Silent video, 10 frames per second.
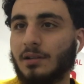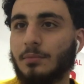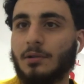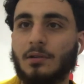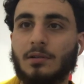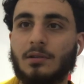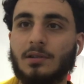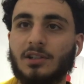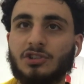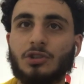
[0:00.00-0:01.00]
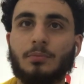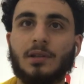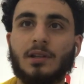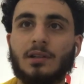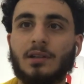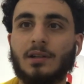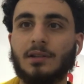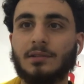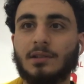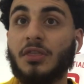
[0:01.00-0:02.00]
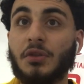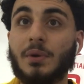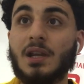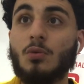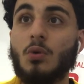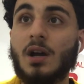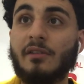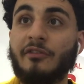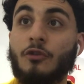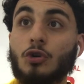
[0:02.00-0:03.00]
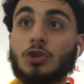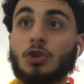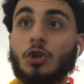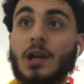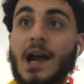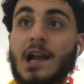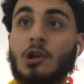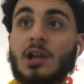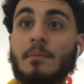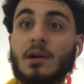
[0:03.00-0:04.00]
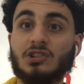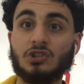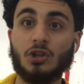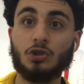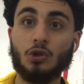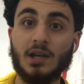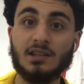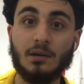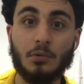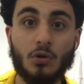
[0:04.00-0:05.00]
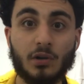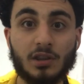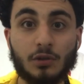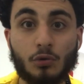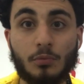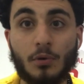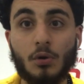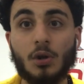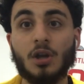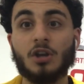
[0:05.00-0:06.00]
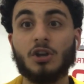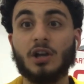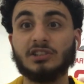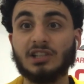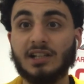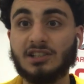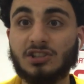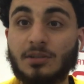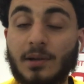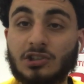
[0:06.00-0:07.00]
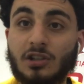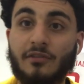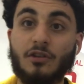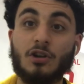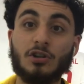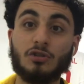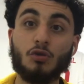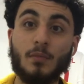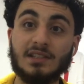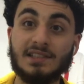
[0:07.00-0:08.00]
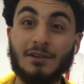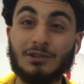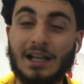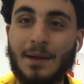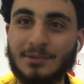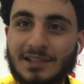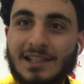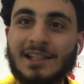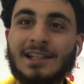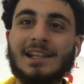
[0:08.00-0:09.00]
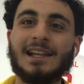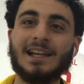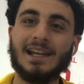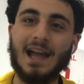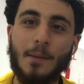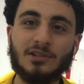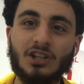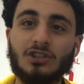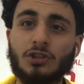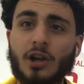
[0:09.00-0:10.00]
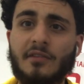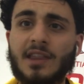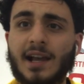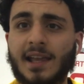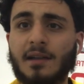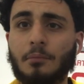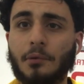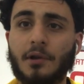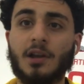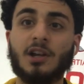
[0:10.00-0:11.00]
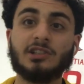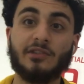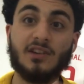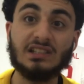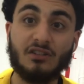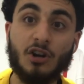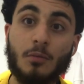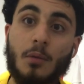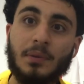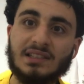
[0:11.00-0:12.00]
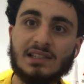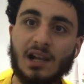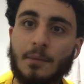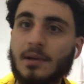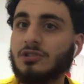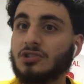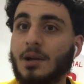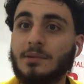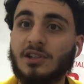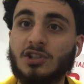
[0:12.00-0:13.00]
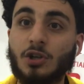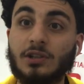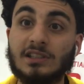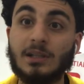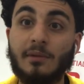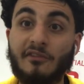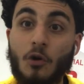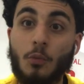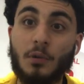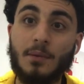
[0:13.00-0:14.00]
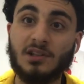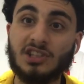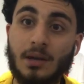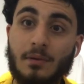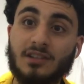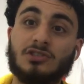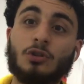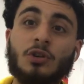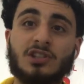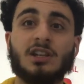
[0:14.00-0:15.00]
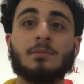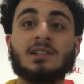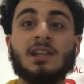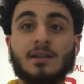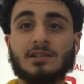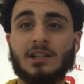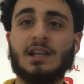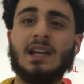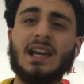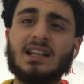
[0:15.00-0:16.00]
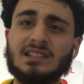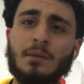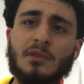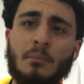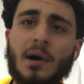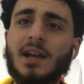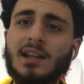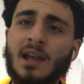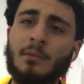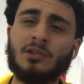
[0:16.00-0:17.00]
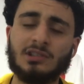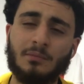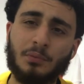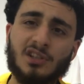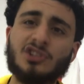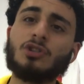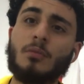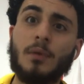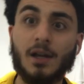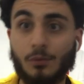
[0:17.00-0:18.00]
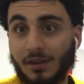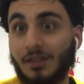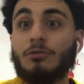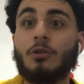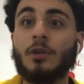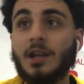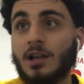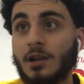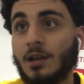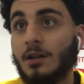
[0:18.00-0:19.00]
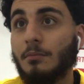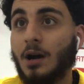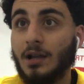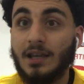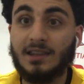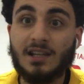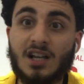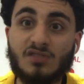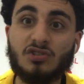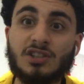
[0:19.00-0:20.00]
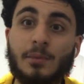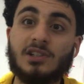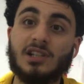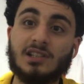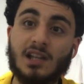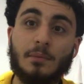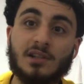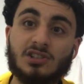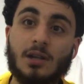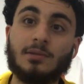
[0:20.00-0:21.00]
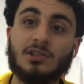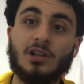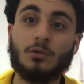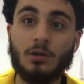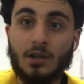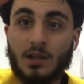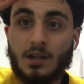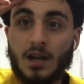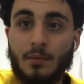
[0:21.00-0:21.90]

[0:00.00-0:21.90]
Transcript: it, bro. That should be it, yeah. 3-1, 4-2 on aggregate. Barcelona do end up going through, bro. Congratulations to Barcelona for going through. Messi was absolutely, he absolutely took over that game, bro. So if you guys are on here, bro, please hit the like button, subscribe to our channel. As I said before, we're pretty much going to be after to all the Champions League games, except the Bayern game, because I'm pretty sure Bayern went through already. But yeah, thank you guys for watching. Make sure you guys hit the like button, subscribe to our channel, and